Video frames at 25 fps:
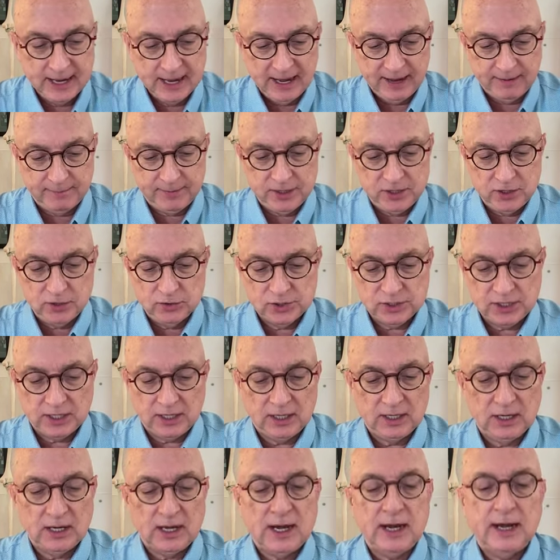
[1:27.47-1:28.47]
I've been using
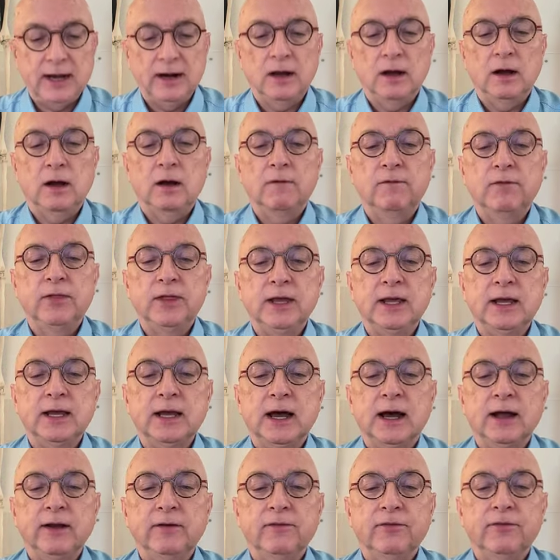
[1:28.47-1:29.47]
a lot of the
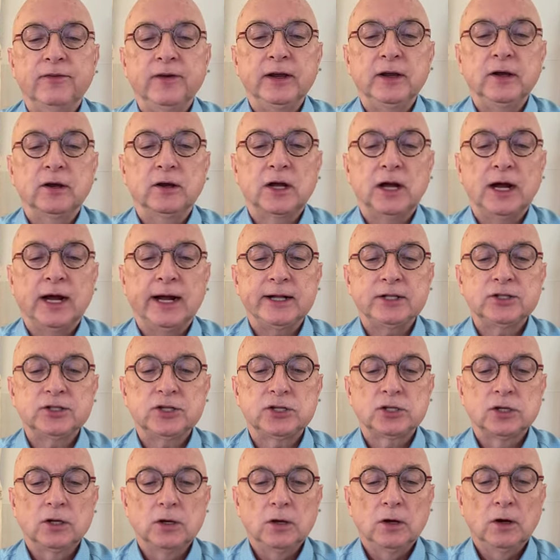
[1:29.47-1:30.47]
cotton finger
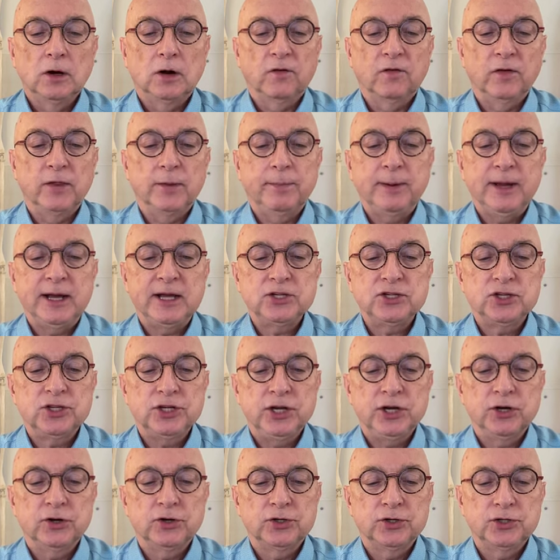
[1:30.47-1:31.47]
cots over the past
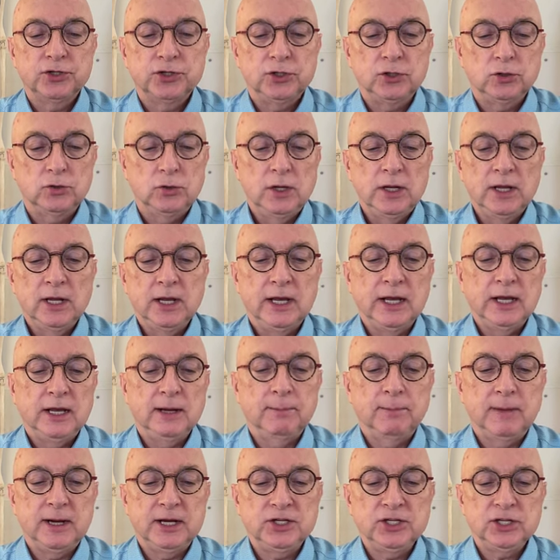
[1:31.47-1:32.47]
year or two in
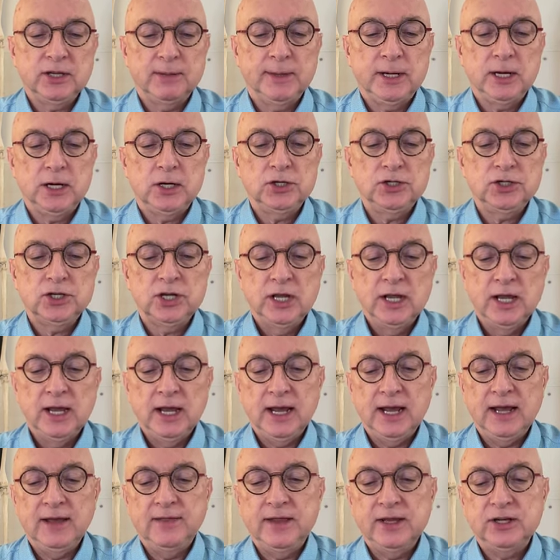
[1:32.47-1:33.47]
my seminars,
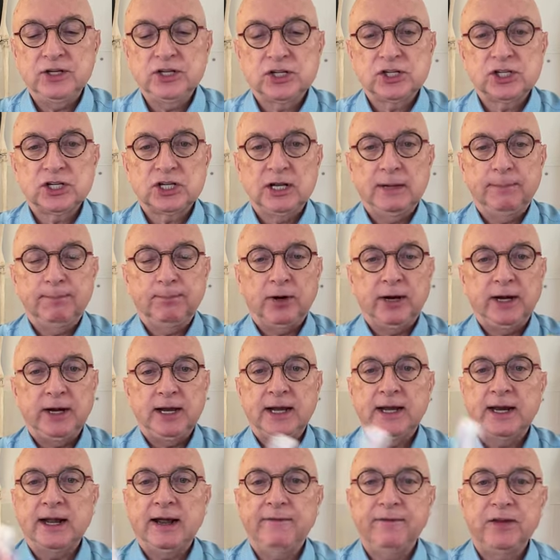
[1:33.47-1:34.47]
and they just slip right
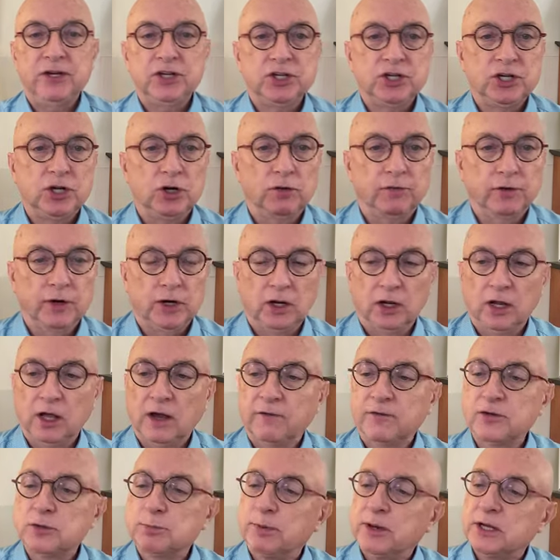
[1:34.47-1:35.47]
out, obviously over
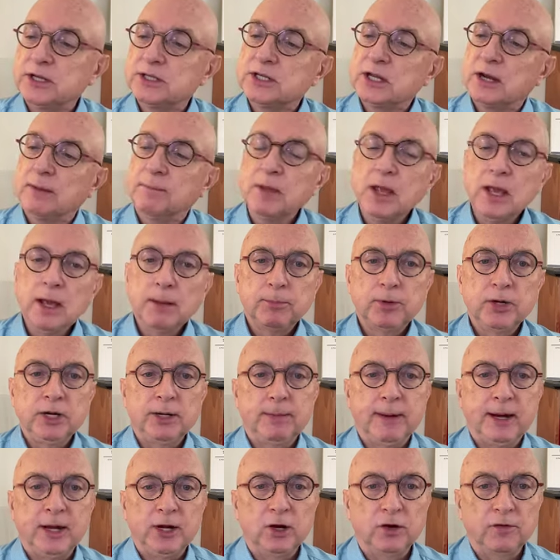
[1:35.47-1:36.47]
gloves, but put
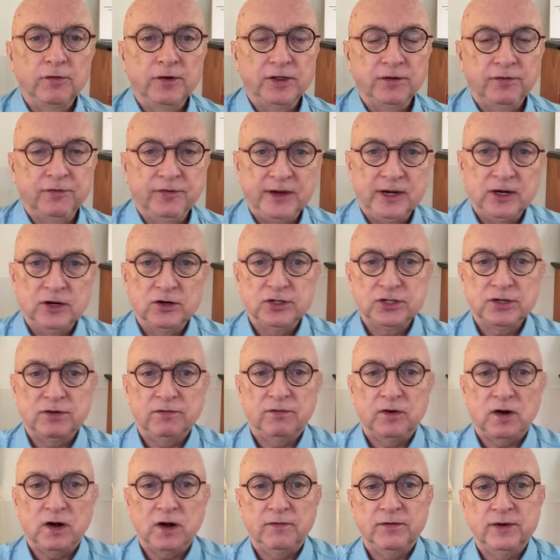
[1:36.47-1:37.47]
them on over the fingers
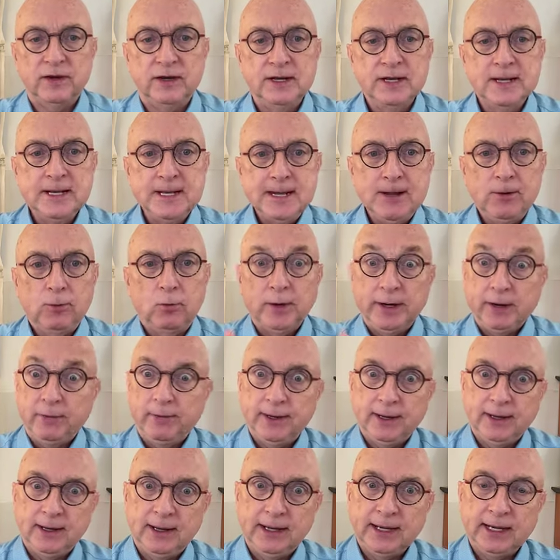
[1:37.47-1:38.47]
involved. And what I
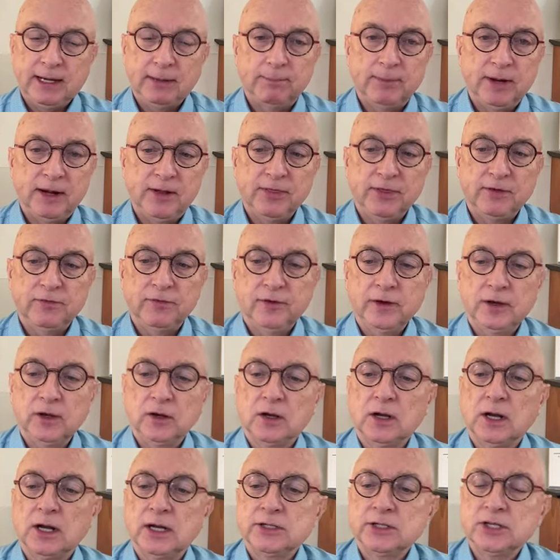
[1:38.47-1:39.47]
really like about the finger
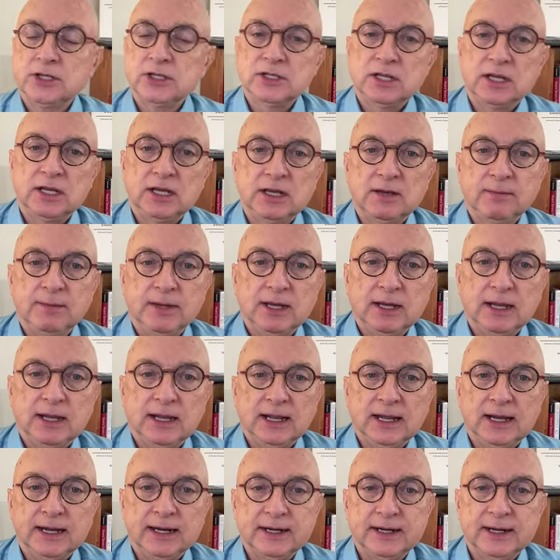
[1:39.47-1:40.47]
cots is they give me a
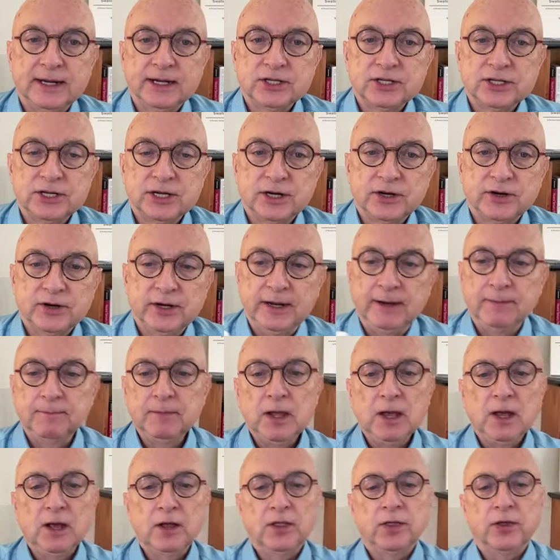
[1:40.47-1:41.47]
lot of dexterity.
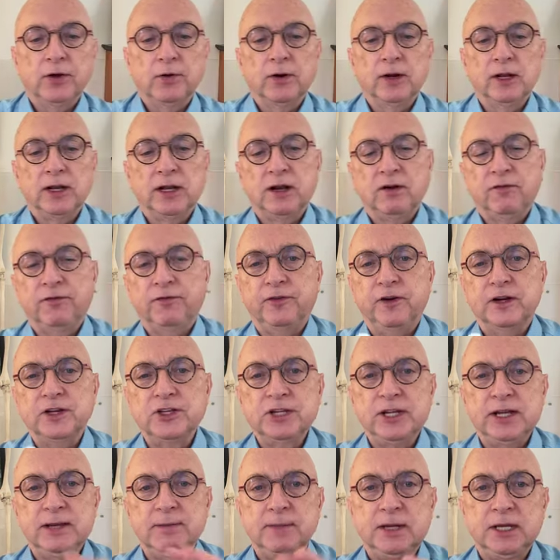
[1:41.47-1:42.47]
They're a little
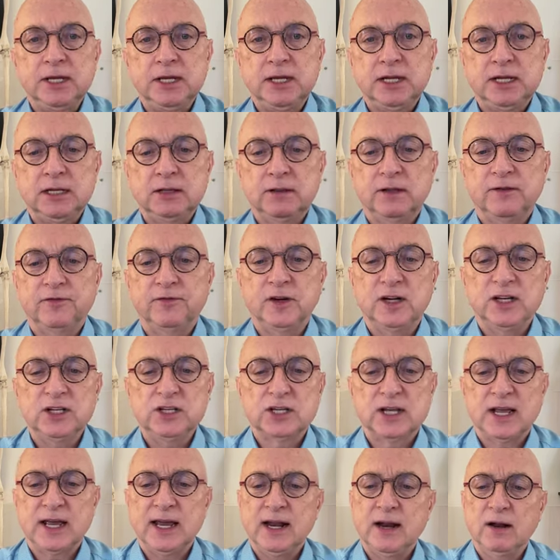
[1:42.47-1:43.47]
fuzzy, meaning the fuzz
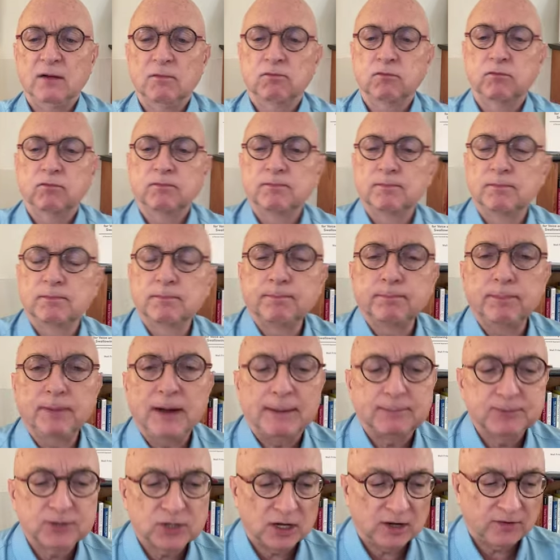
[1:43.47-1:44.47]
kind of
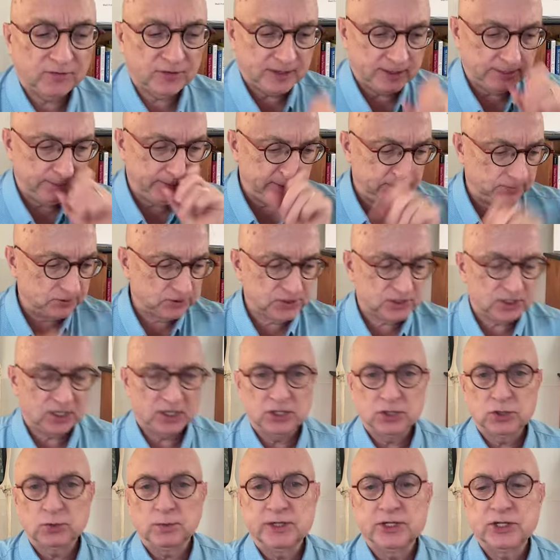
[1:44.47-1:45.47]
pops off onto people's
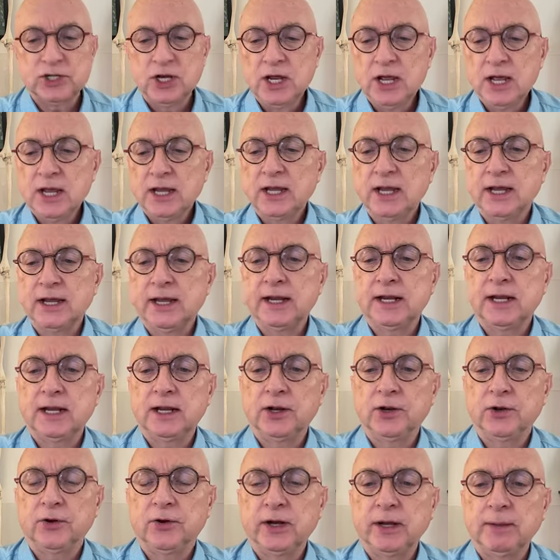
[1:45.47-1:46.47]
tongues, which can get a
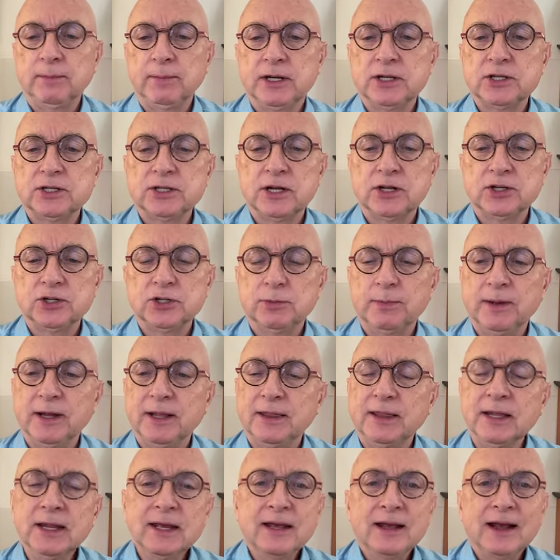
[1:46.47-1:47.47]
little annoying, but it's not too bad.
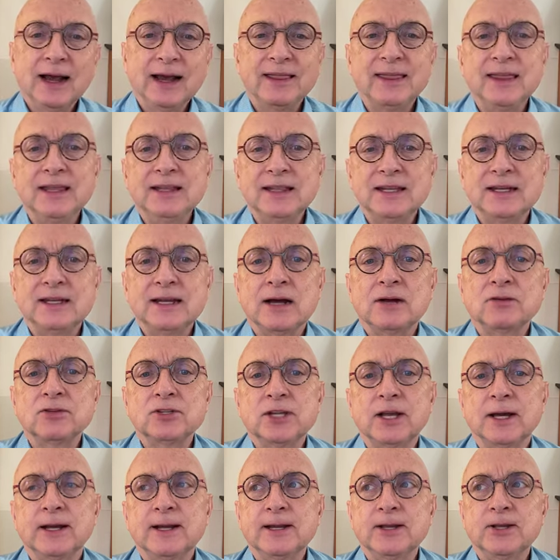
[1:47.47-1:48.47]
I think the
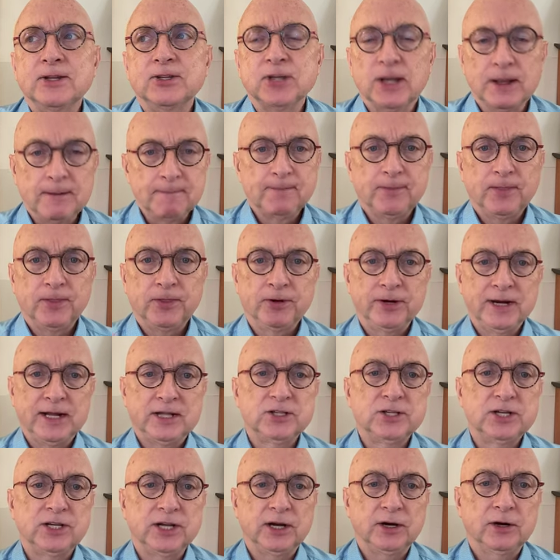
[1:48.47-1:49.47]
downside is they're
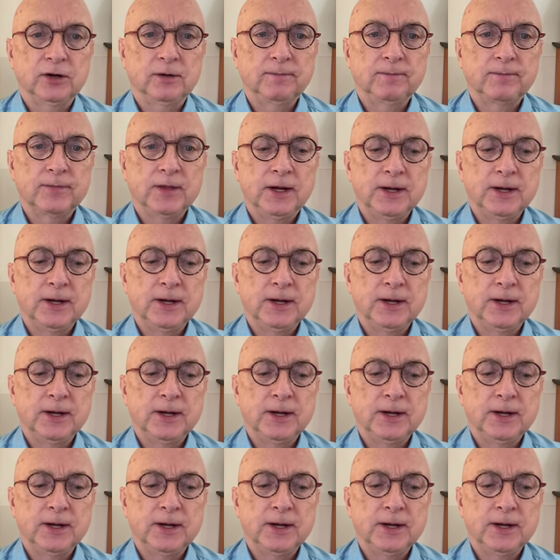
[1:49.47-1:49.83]
not sterile.